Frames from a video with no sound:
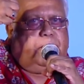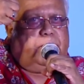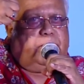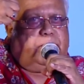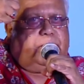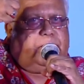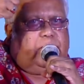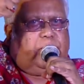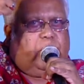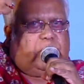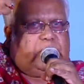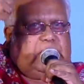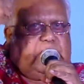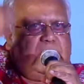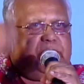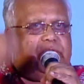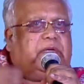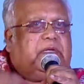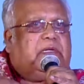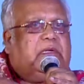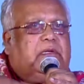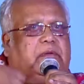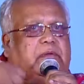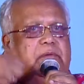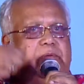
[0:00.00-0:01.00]

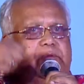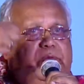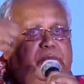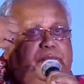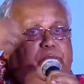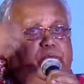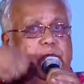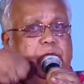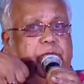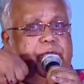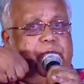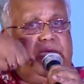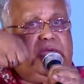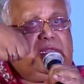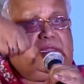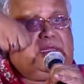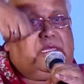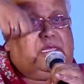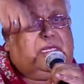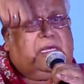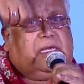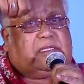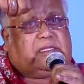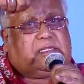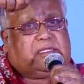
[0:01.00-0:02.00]
whatever profane
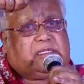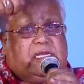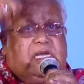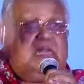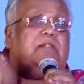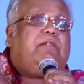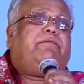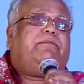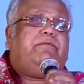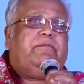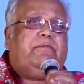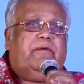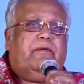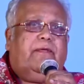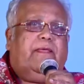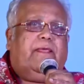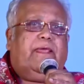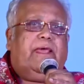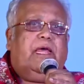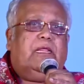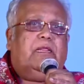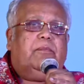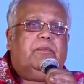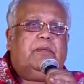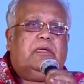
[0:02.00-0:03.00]
itself
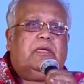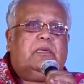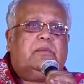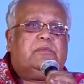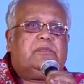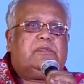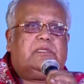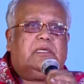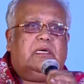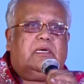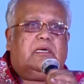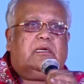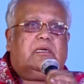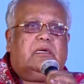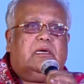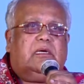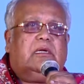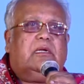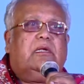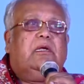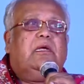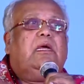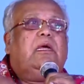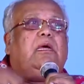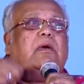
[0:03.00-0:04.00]
can become sacred,
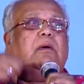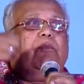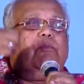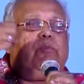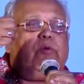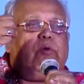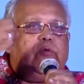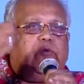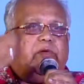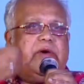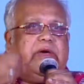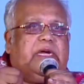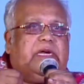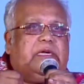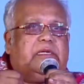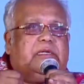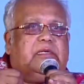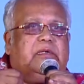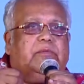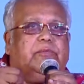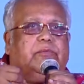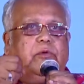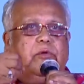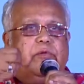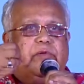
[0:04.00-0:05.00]

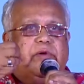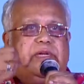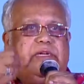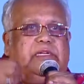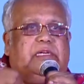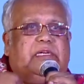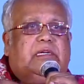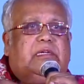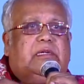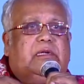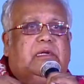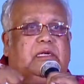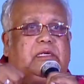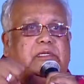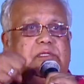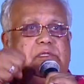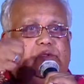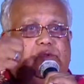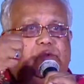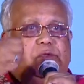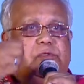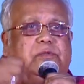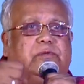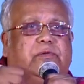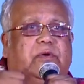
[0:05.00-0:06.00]
provided it's
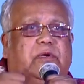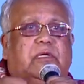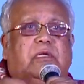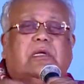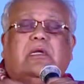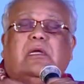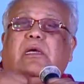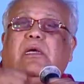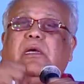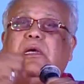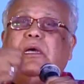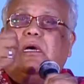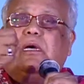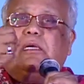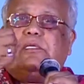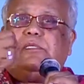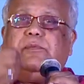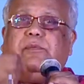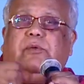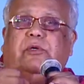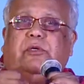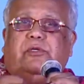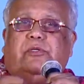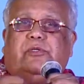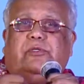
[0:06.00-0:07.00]
used for a
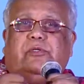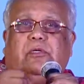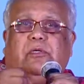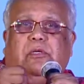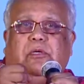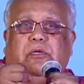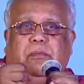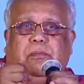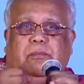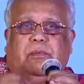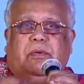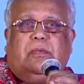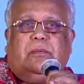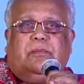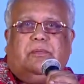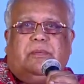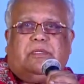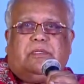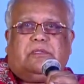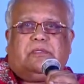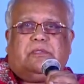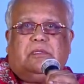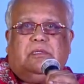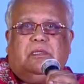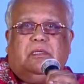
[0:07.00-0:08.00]
spiritual
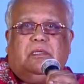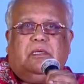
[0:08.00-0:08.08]
purpose.